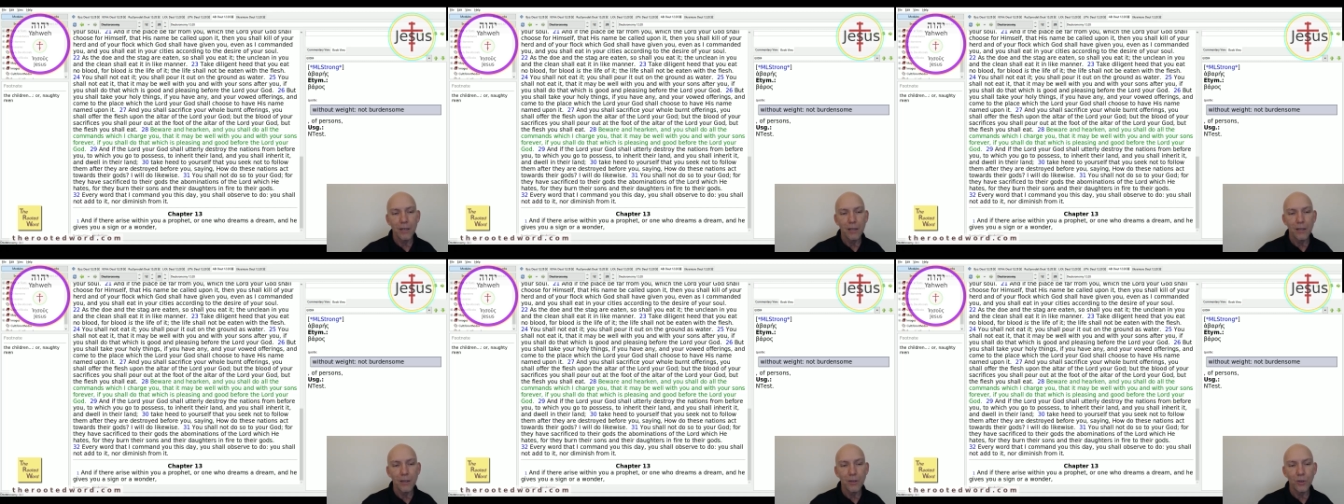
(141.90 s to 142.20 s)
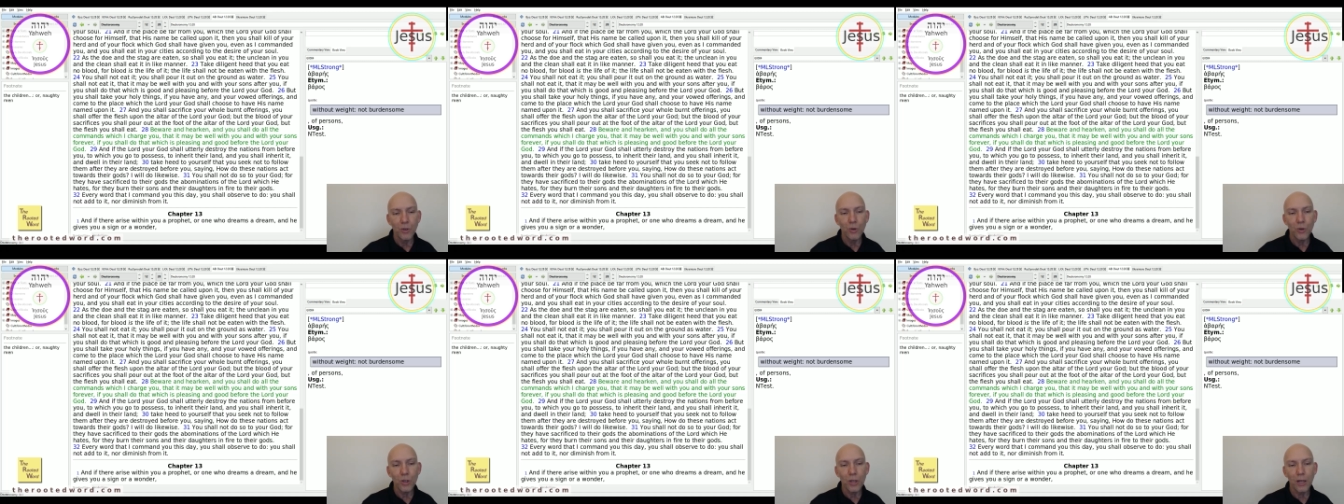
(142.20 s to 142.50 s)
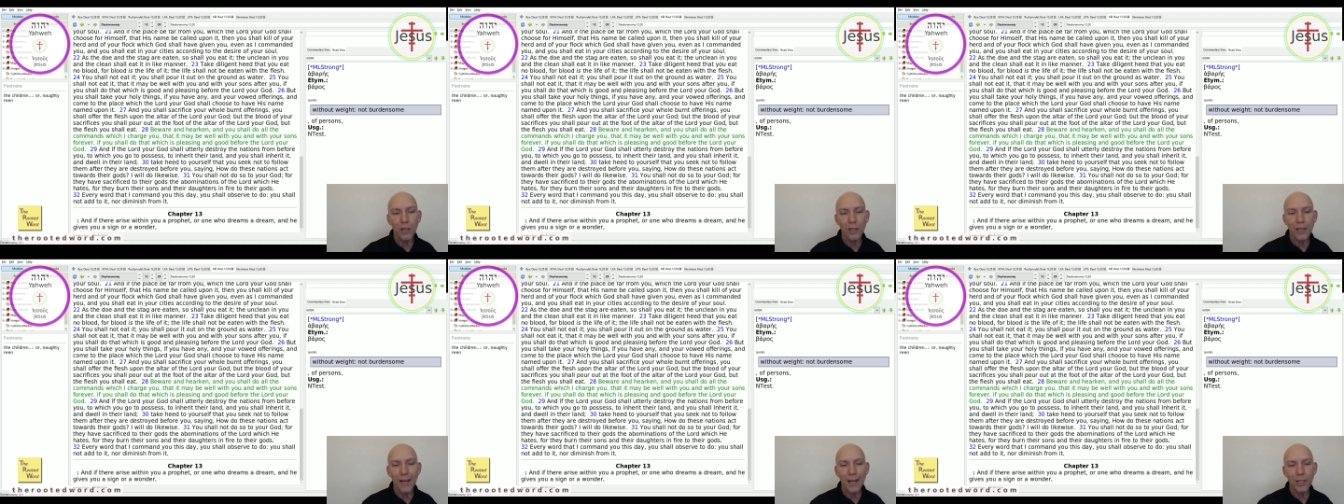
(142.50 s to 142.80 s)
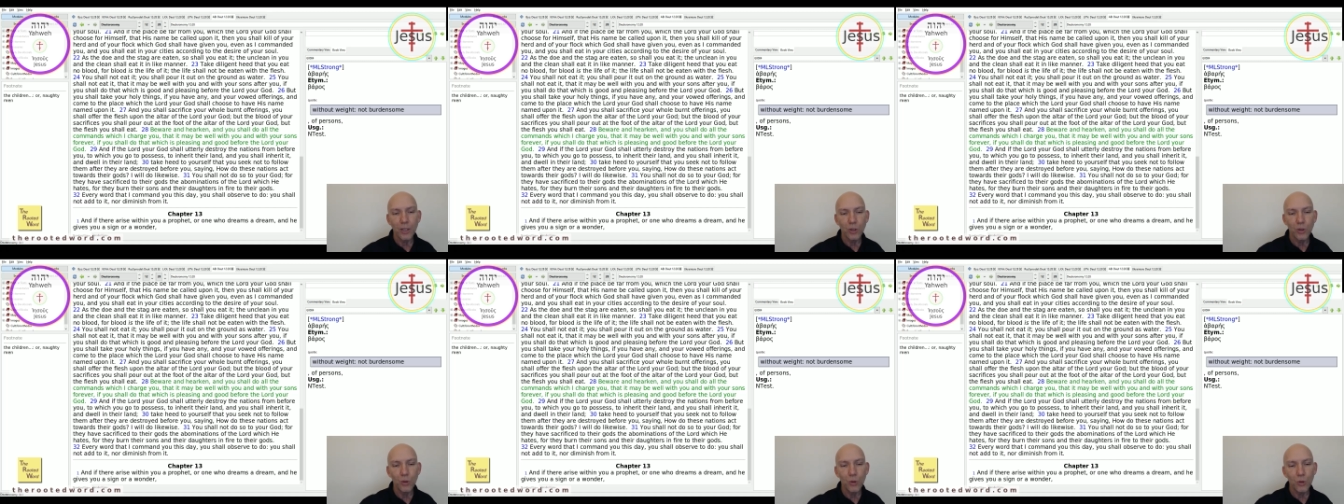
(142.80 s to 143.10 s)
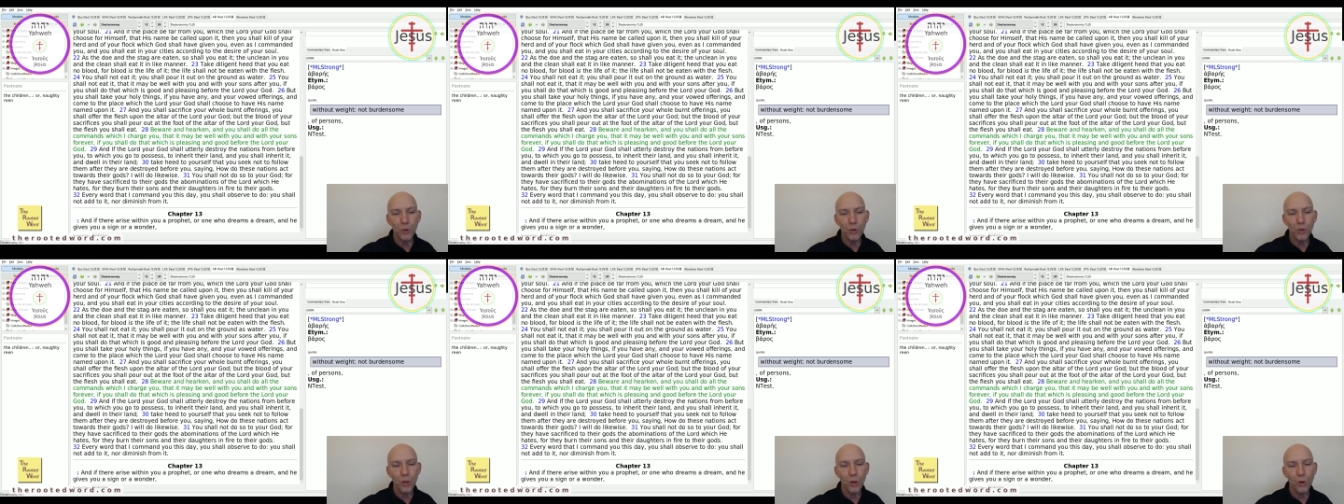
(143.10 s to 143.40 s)
You shall not
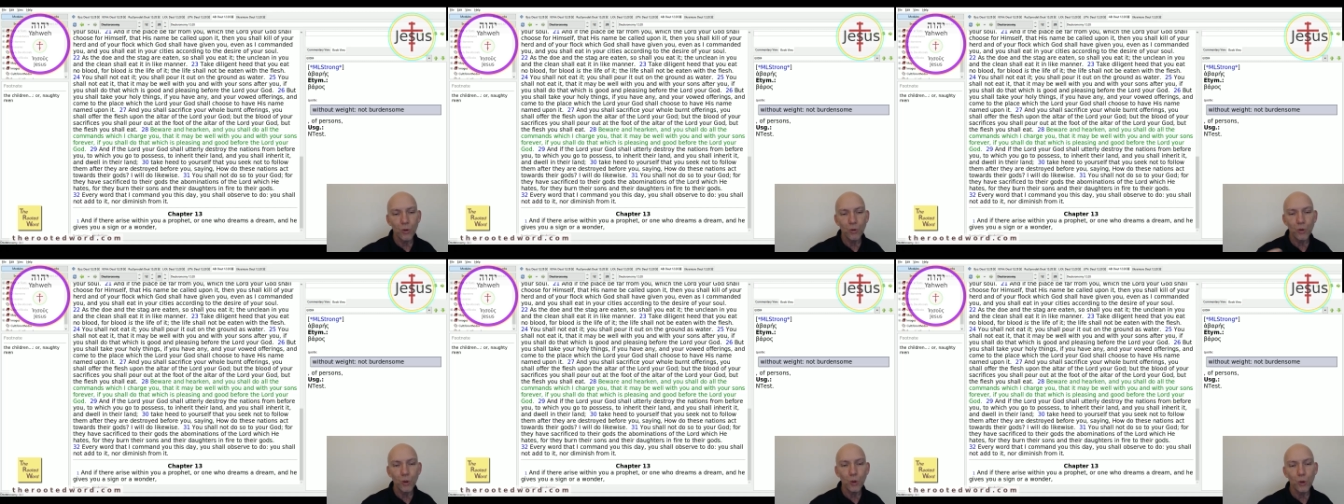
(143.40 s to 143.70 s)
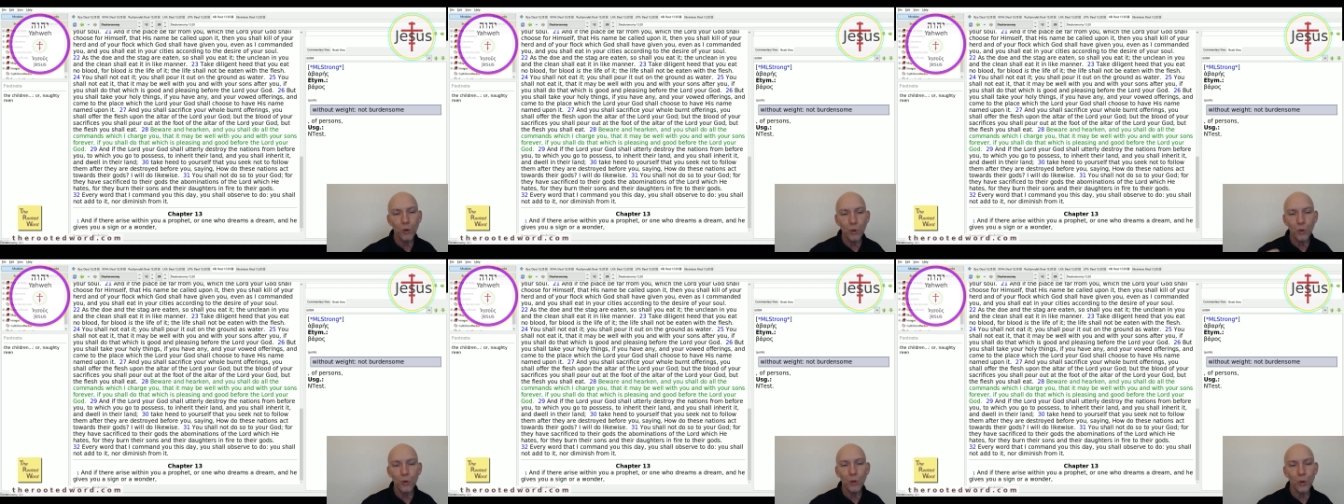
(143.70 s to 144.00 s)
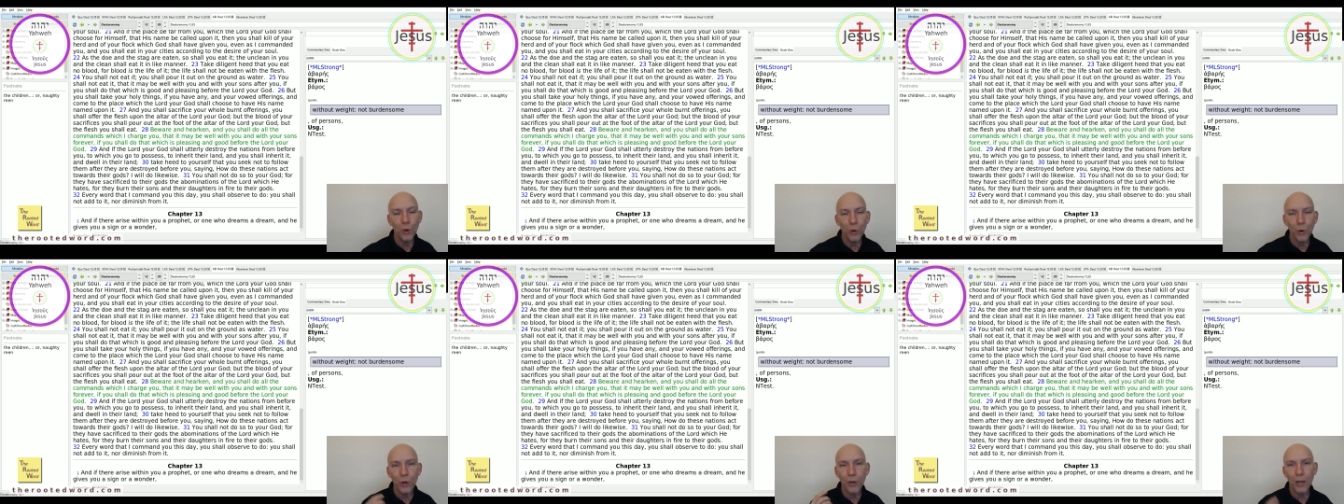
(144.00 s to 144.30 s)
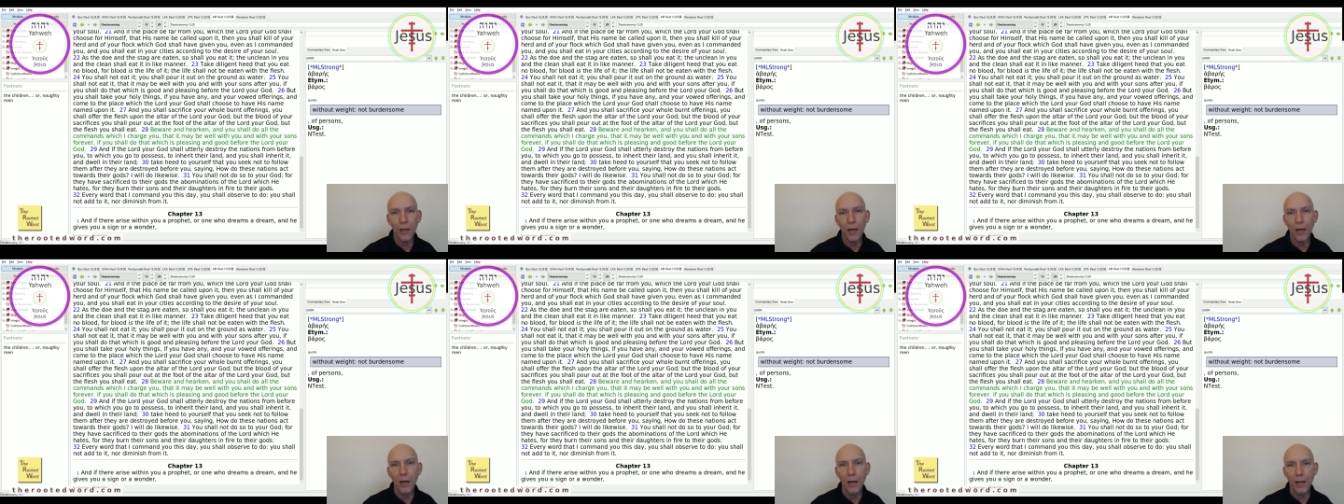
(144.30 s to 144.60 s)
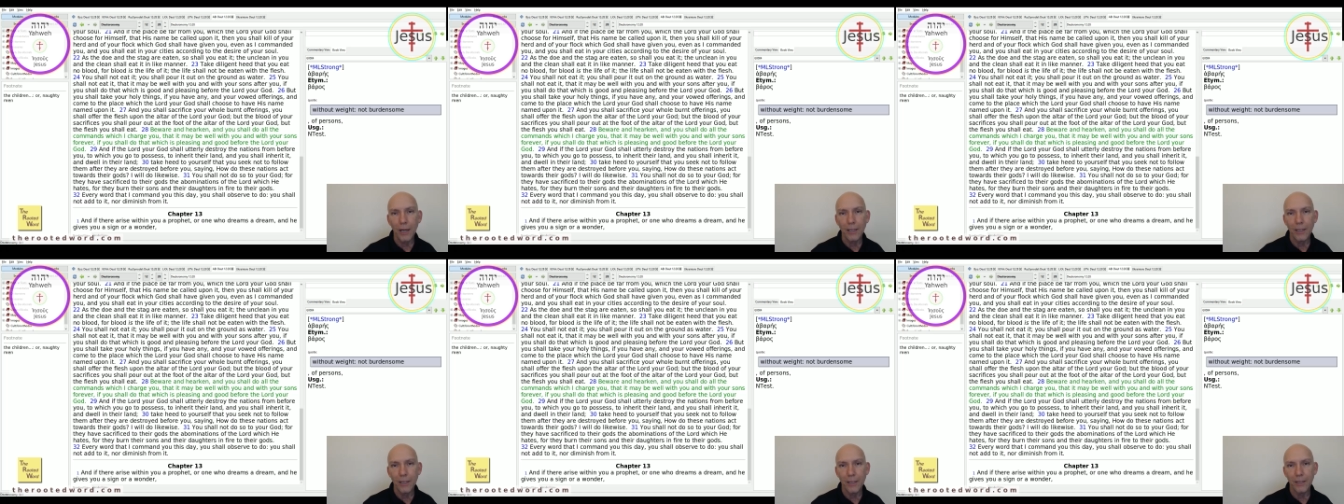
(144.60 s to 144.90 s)
do so to your
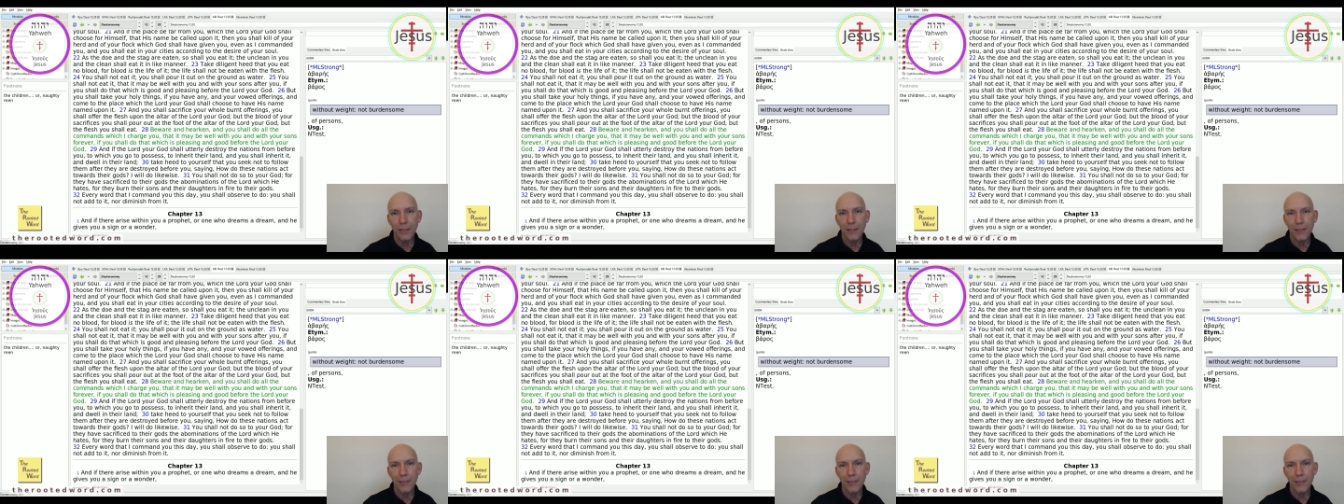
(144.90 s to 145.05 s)
God,